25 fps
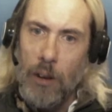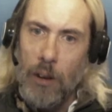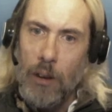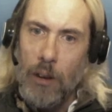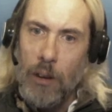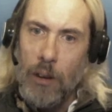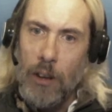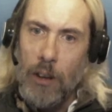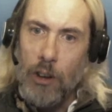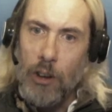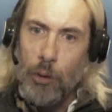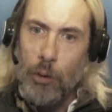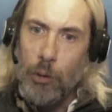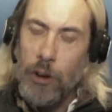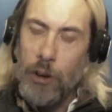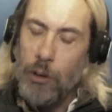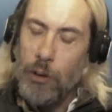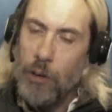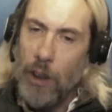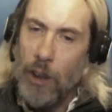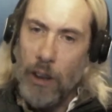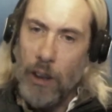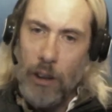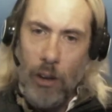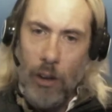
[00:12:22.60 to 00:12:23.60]
Yes, we do
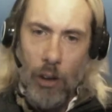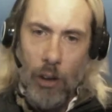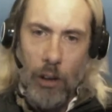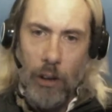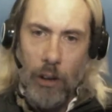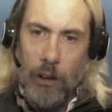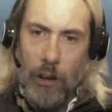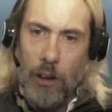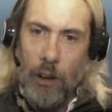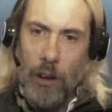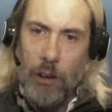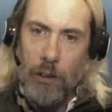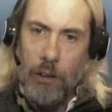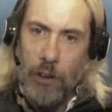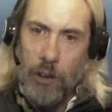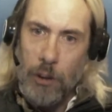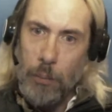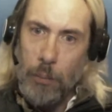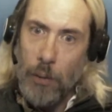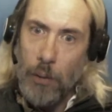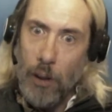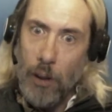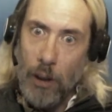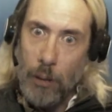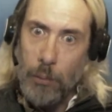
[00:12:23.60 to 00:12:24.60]
not call our Congress a
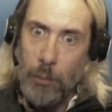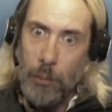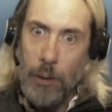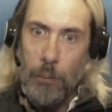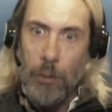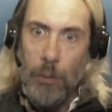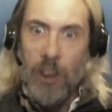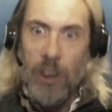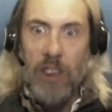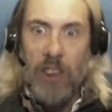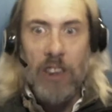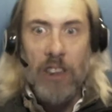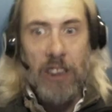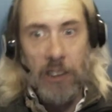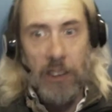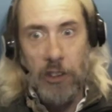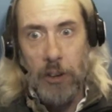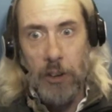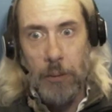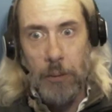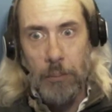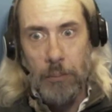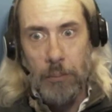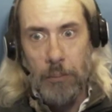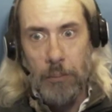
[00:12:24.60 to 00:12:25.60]
parliament, but it is.